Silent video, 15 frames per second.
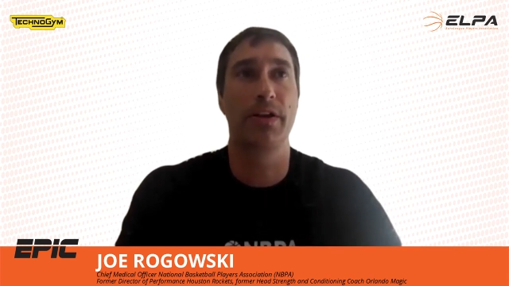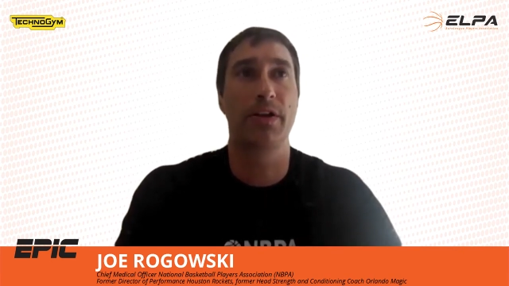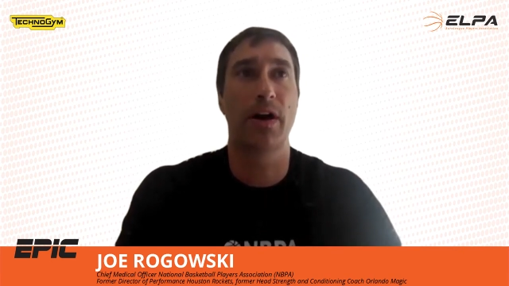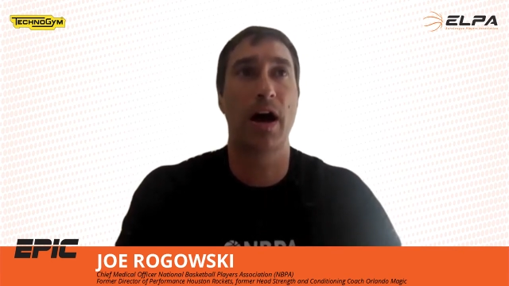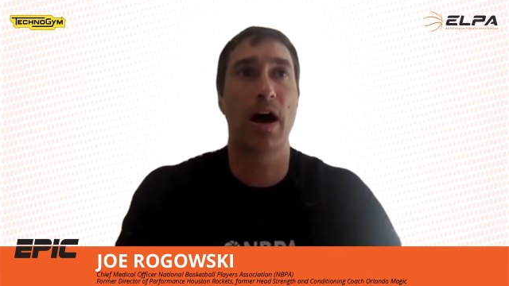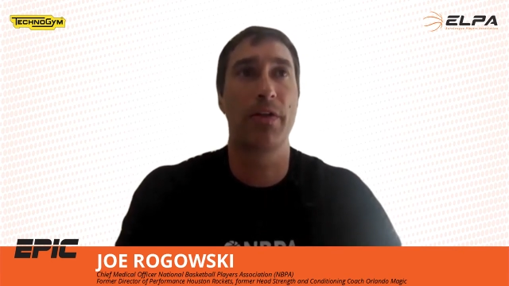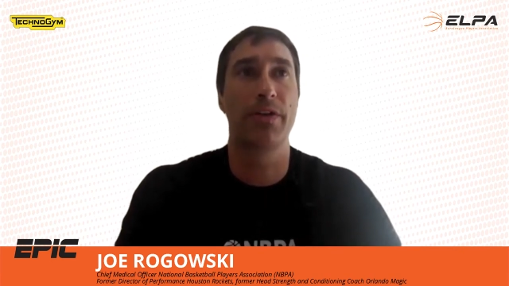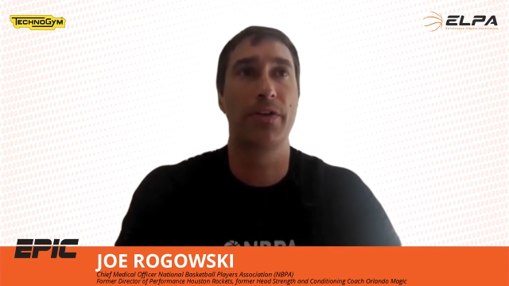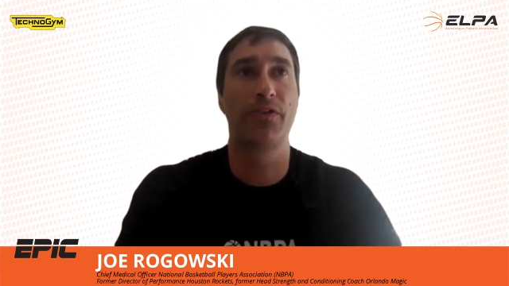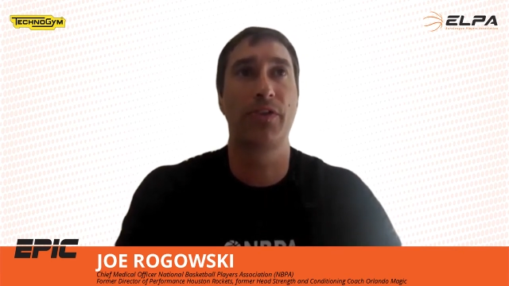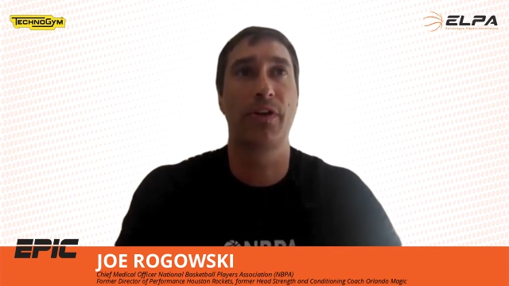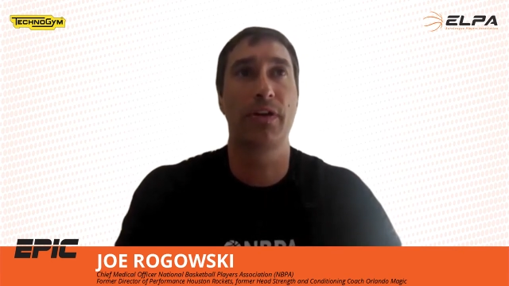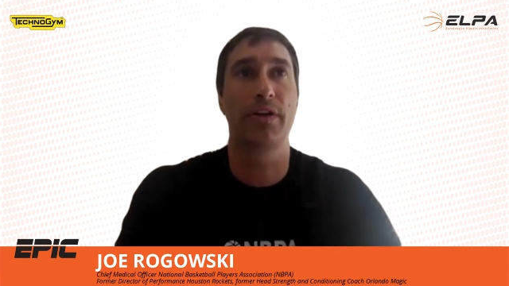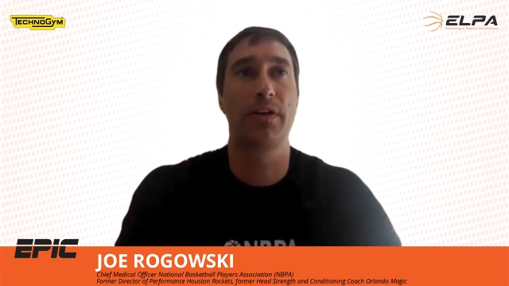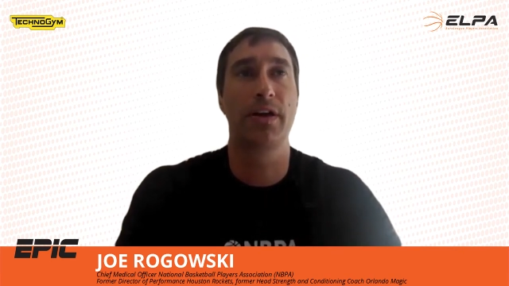you know, how
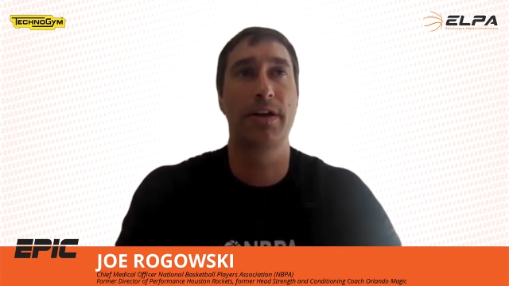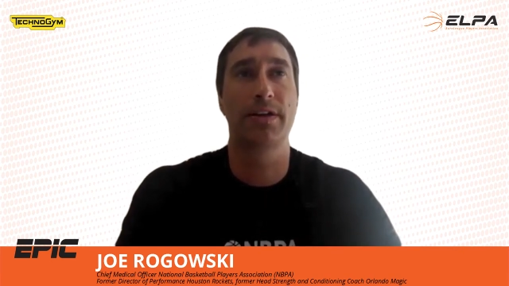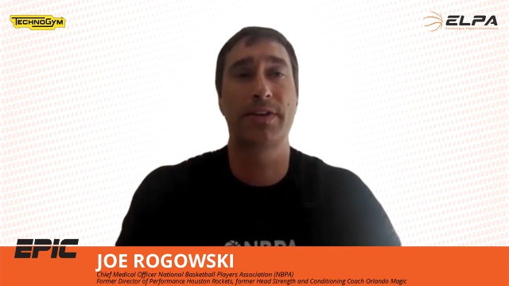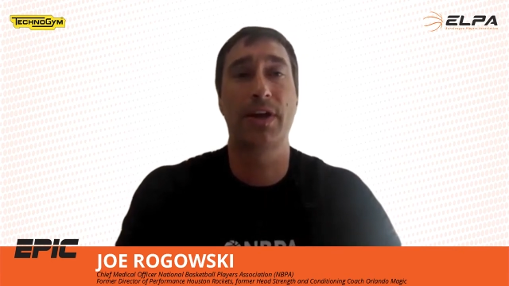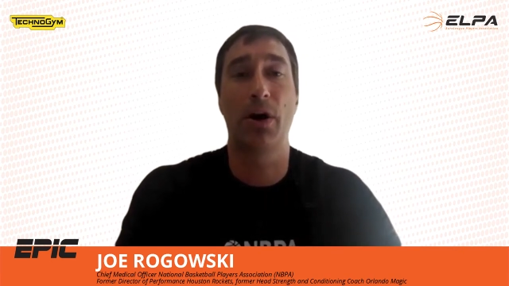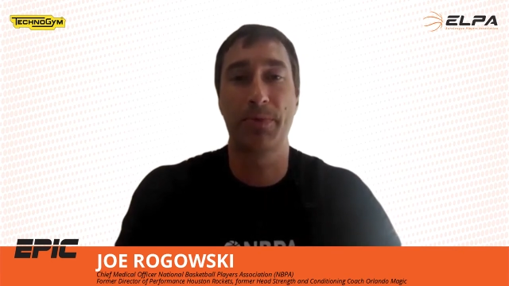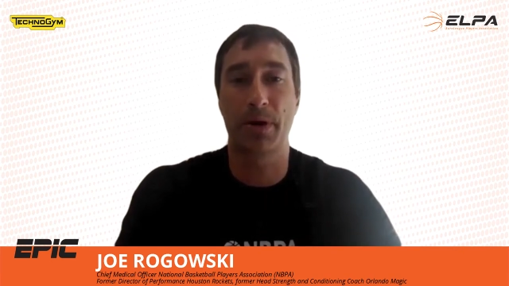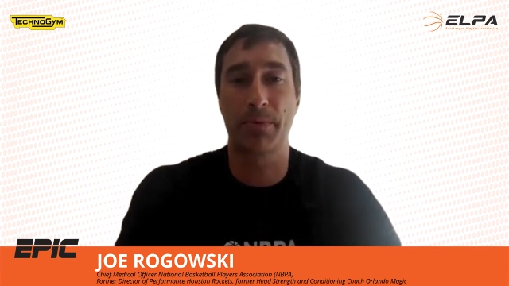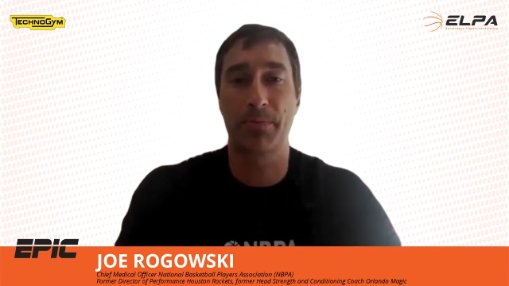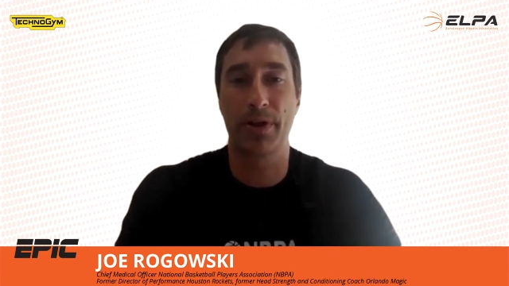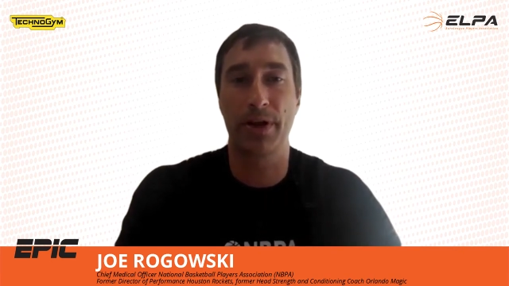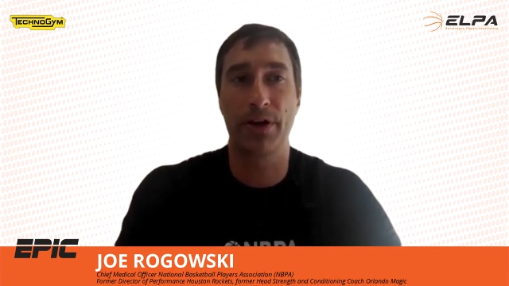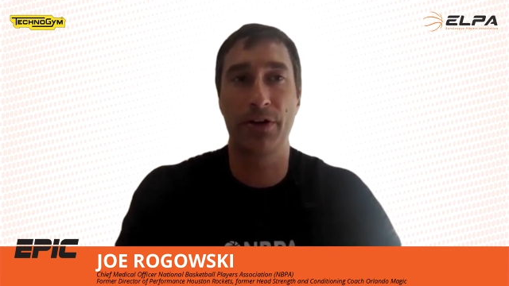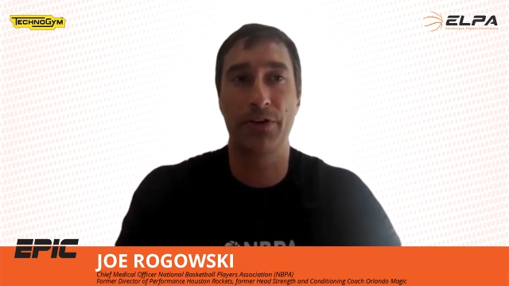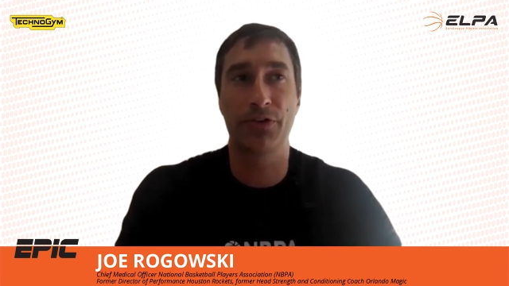this has helped our
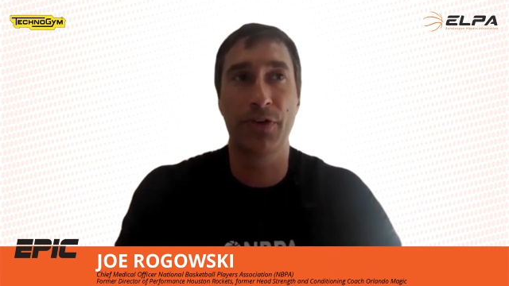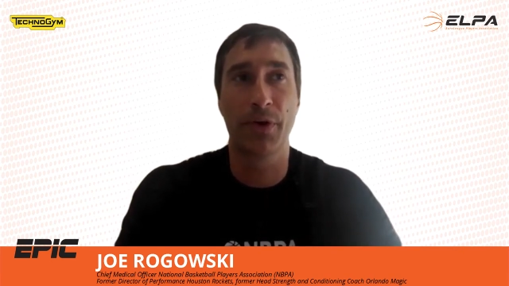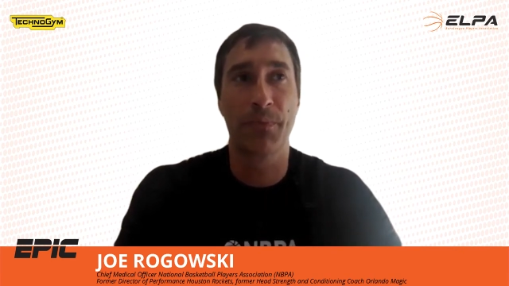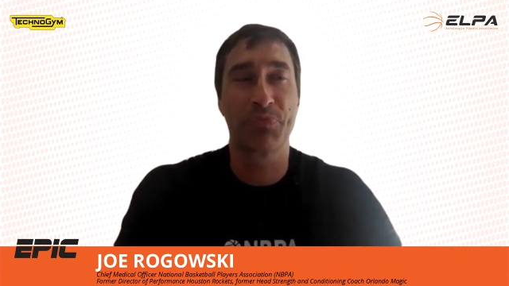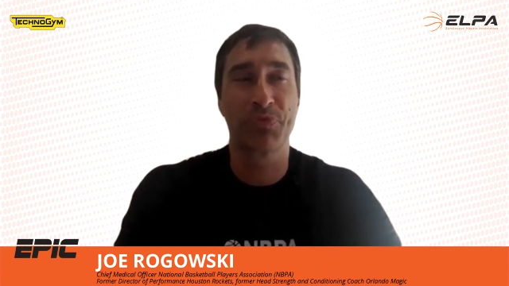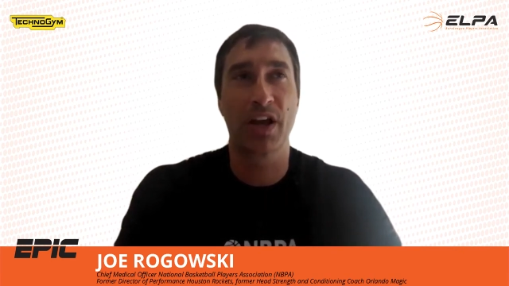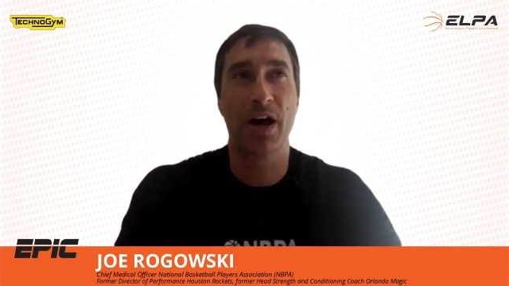players.